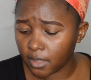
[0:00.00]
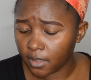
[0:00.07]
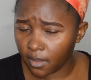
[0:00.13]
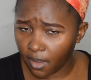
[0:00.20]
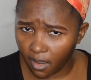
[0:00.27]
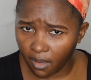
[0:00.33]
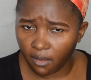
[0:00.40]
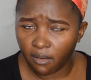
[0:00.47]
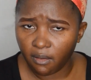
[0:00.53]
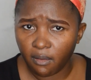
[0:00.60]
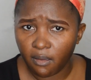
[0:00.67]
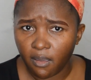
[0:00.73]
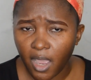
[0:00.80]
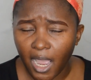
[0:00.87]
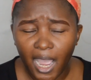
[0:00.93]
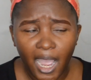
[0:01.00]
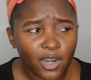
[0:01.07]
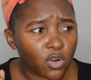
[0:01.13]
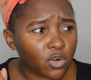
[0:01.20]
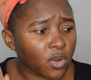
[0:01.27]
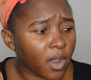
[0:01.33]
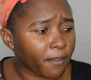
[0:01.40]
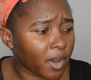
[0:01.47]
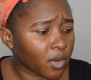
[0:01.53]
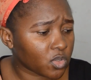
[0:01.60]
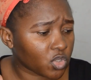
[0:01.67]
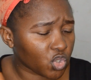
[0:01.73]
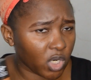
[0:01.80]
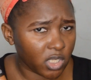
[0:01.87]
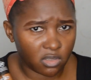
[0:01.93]
yeah, I don't know
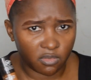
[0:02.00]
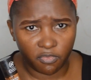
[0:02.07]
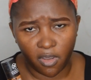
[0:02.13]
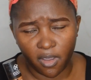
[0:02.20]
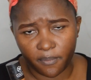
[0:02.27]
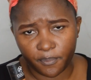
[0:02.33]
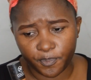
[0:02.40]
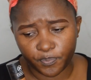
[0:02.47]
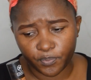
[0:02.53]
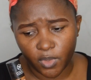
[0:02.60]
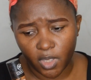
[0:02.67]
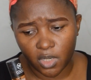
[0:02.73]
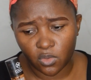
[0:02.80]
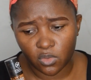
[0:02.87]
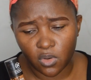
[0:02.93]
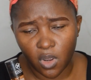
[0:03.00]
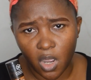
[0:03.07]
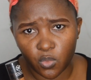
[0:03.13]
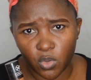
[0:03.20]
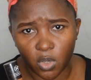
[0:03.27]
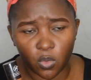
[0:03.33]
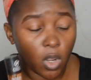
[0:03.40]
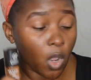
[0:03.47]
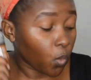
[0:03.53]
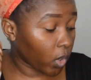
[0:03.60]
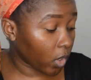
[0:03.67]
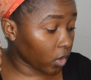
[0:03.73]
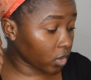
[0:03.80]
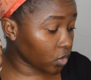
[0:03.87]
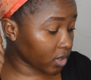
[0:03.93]
about transfer. I don't know how we are
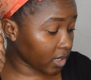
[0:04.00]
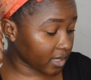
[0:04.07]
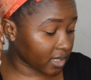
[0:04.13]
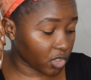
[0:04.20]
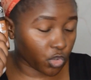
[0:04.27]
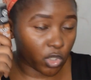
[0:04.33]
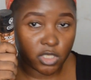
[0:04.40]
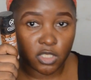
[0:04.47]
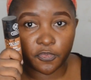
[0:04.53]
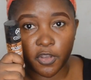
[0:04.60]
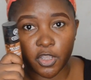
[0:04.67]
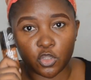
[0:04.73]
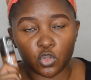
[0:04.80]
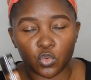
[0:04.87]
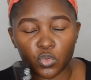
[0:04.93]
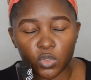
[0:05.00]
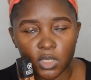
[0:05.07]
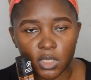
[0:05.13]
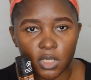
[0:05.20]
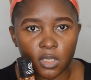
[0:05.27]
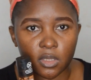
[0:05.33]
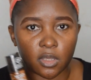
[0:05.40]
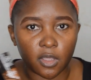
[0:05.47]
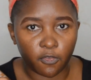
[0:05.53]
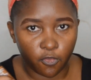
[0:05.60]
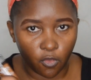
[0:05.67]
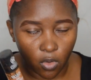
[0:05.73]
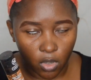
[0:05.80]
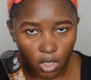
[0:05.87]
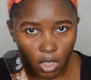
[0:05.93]
going to test transfer using the
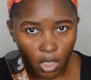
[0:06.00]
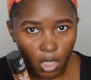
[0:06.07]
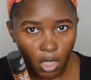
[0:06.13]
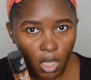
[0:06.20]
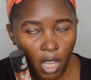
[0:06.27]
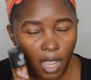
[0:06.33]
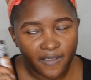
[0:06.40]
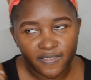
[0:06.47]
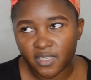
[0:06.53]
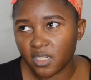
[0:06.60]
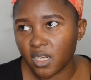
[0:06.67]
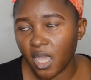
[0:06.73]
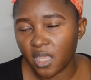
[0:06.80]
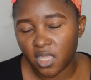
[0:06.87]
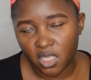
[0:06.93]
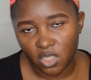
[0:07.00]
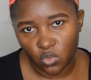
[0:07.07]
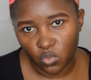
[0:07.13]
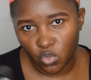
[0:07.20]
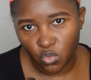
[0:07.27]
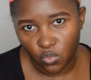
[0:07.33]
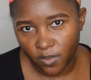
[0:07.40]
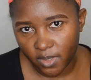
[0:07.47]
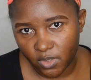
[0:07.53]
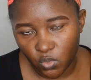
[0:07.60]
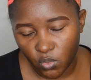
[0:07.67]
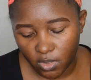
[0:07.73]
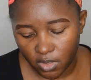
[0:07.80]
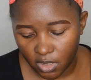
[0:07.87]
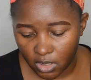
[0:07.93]
phone. I've seen other YouTubers
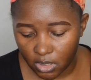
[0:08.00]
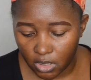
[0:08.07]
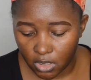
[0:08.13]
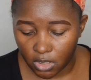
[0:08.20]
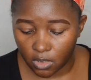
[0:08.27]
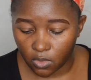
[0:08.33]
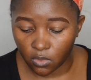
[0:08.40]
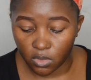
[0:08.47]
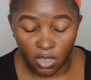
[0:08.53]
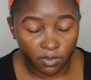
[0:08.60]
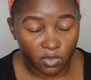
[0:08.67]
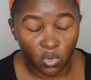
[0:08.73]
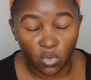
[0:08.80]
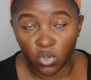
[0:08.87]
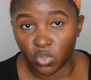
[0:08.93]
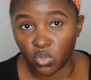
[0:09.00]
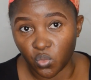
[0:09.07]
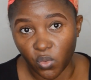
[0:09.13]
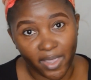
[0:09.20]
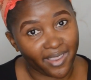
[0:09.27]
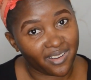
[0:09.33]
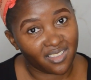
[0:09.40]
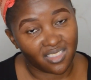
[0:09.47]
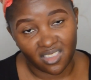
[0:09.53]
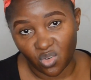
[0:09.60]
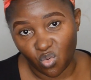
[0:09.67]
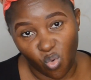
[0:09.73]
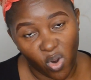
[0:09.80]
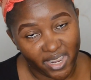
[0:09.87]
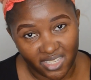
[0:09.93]
doing this because I'm not going to wear
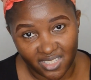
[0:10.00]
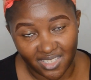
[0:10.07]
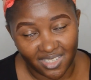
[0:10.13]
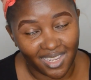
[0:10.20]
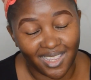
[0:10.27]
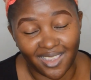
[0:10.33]
anything white.